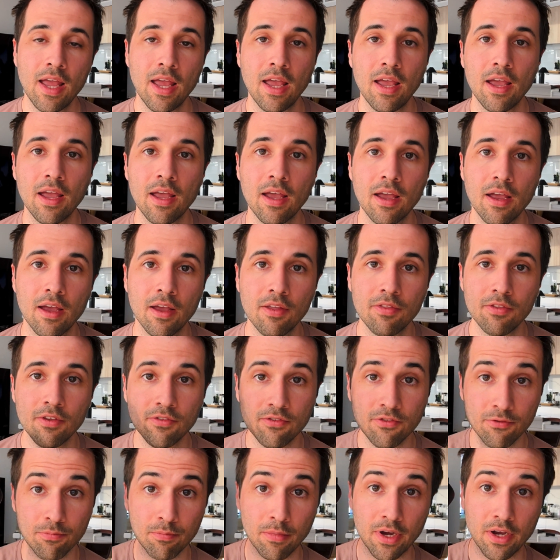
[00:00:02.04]
and
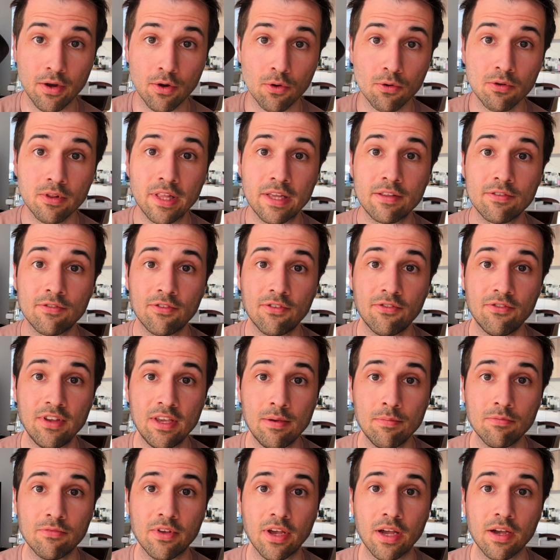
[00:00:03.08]
this is my OLED
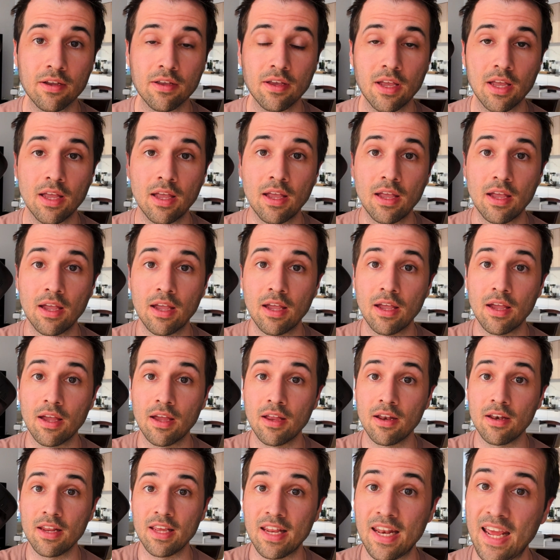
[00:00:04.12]
Steam Deck,
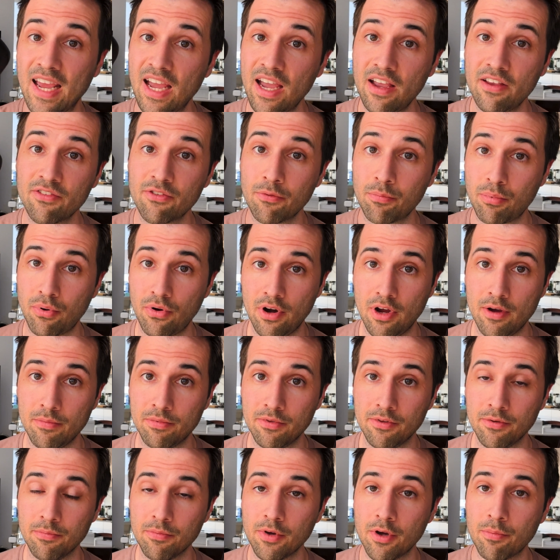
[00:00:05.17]
and it has a
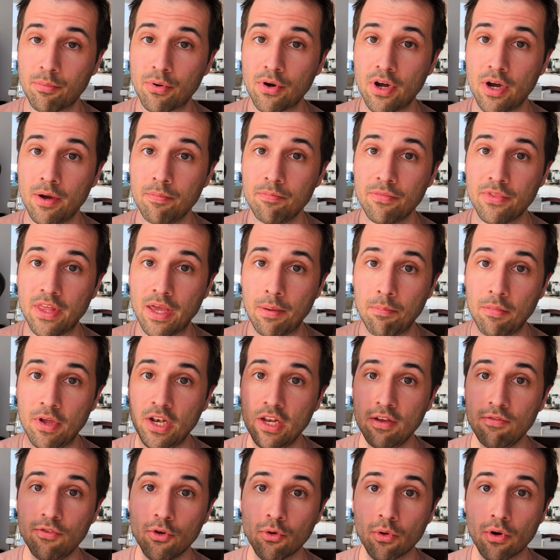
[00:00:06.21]
problem that
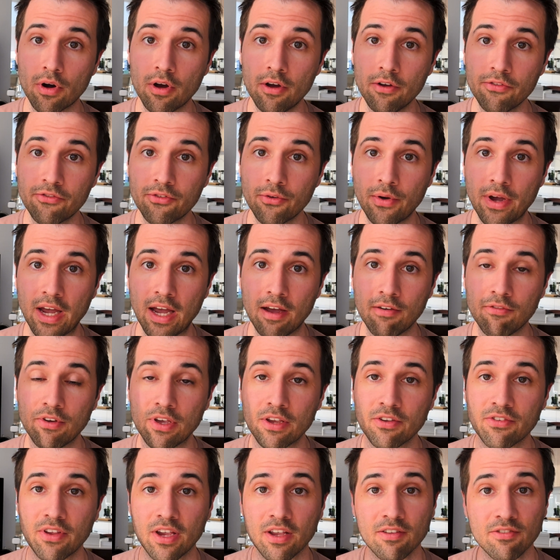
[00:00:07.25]
many of you are also having,
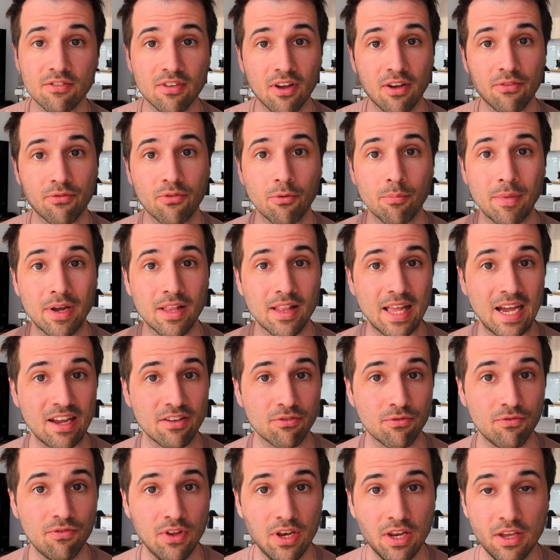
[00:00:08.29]
as I can tell from my
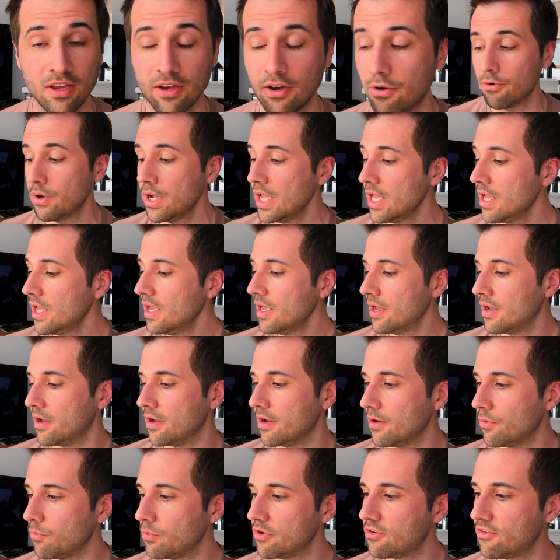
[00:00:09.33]
last video,
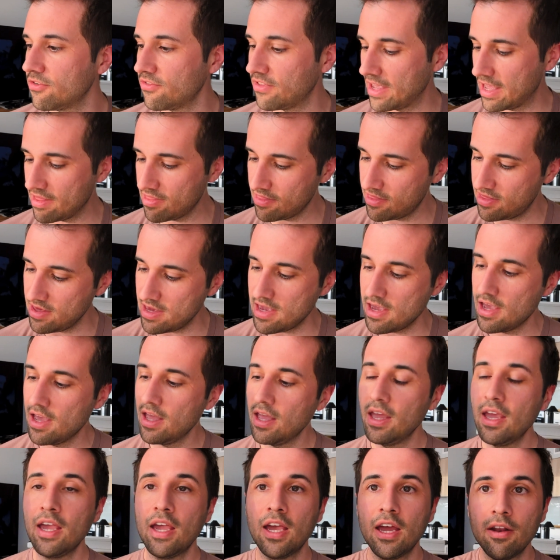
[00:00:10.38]
which is that the
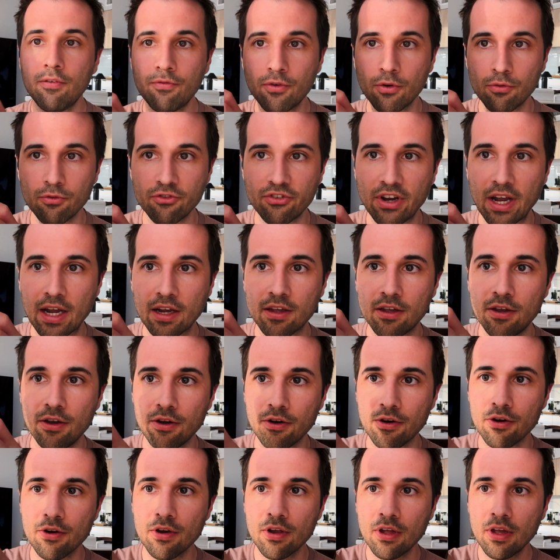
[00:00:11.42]
headphone jack
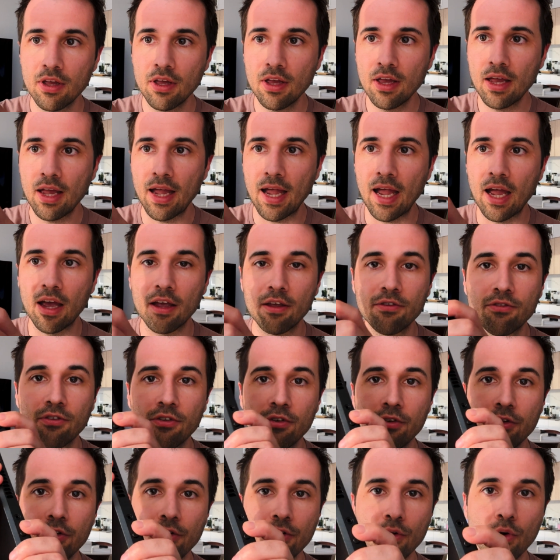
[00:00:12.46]
here has
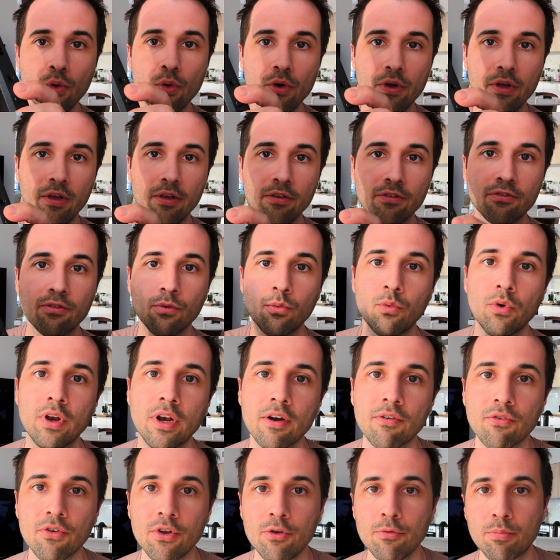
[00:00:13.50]
noise
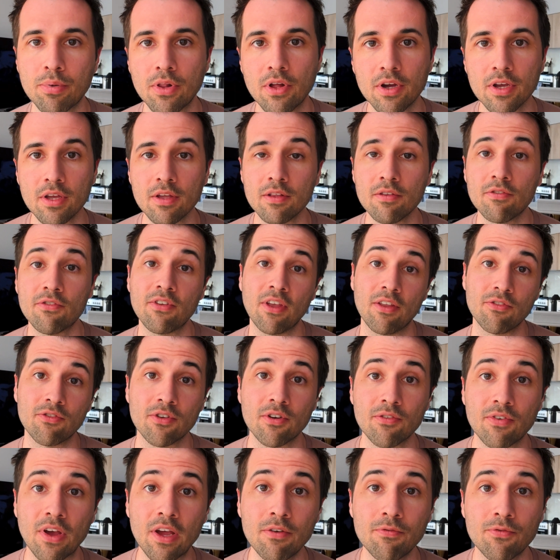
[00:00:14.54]
whenever you plug in
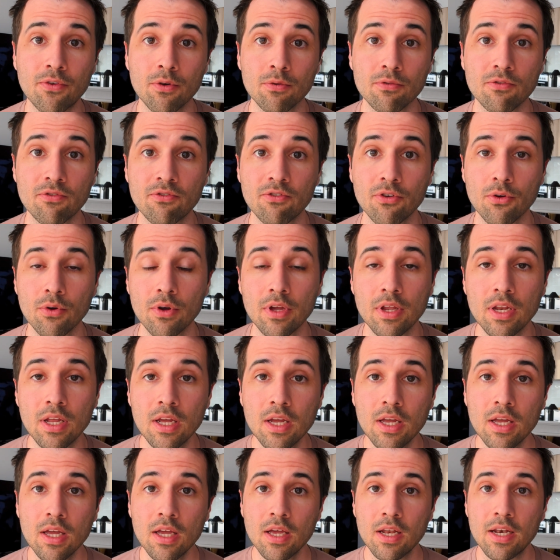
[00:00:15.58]
sensitive headphones to it.
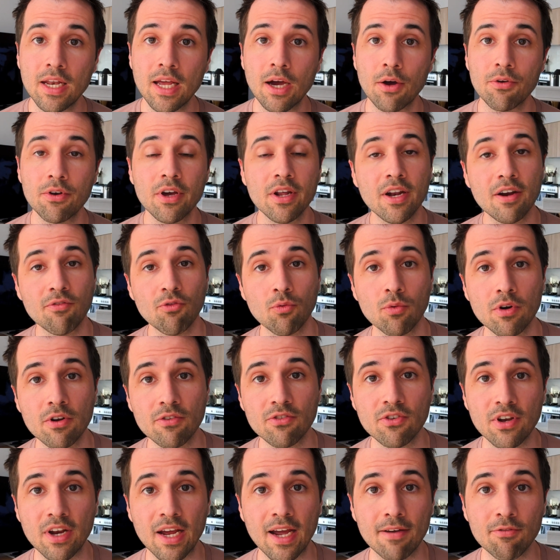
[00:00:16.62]
Now, not everyone is
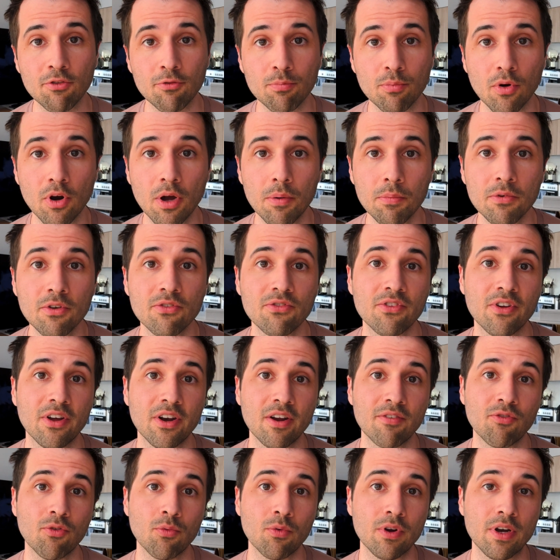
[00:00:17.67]
gonna have this problem because not
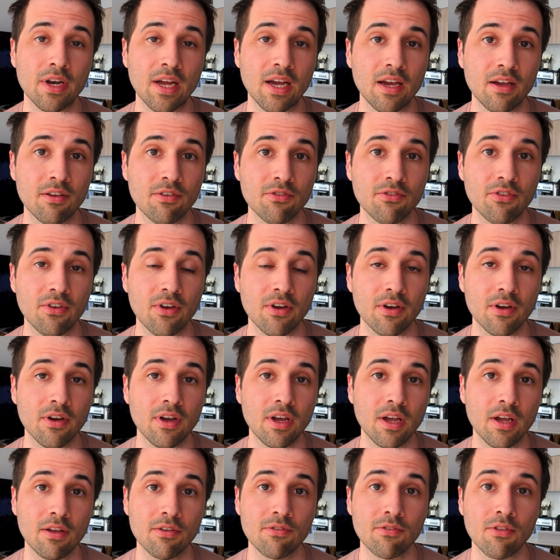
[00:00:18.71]
everyone has
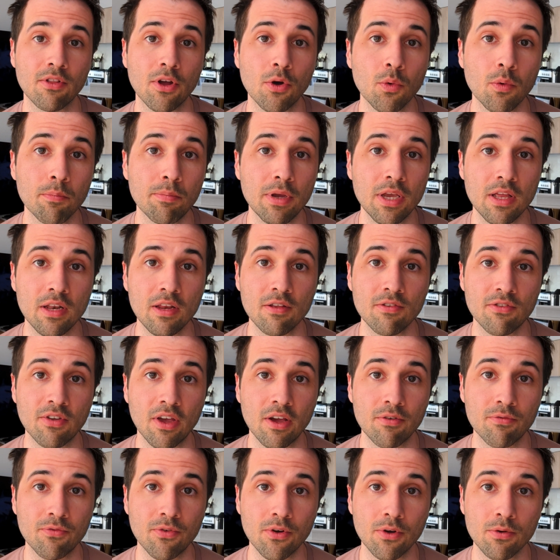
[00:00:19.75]
as low impedance
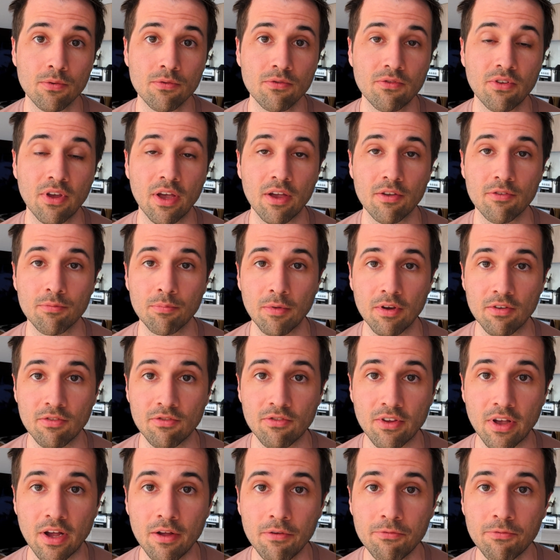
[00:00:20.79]
headphones as
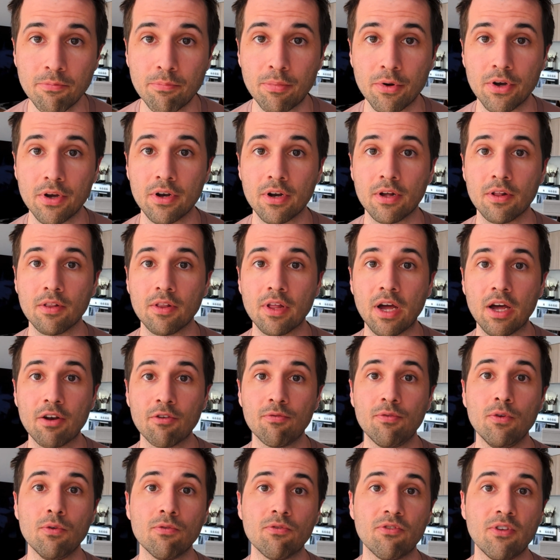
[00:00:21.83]
myself, but a lot
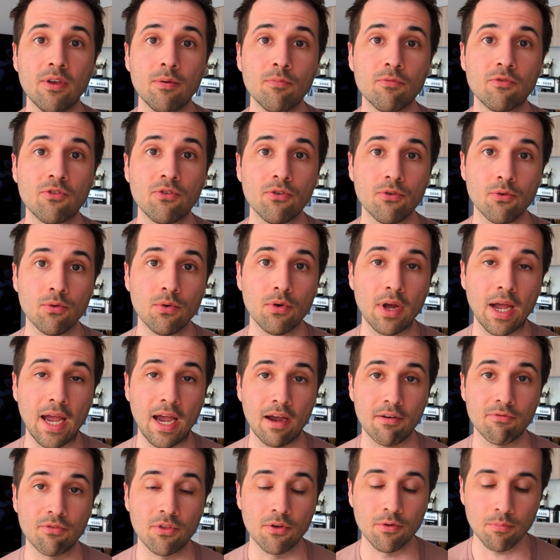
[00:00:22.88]
of you seem to
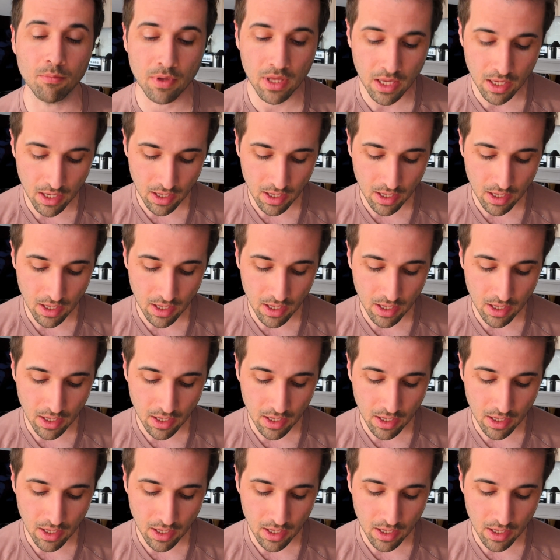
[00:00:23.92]
have them.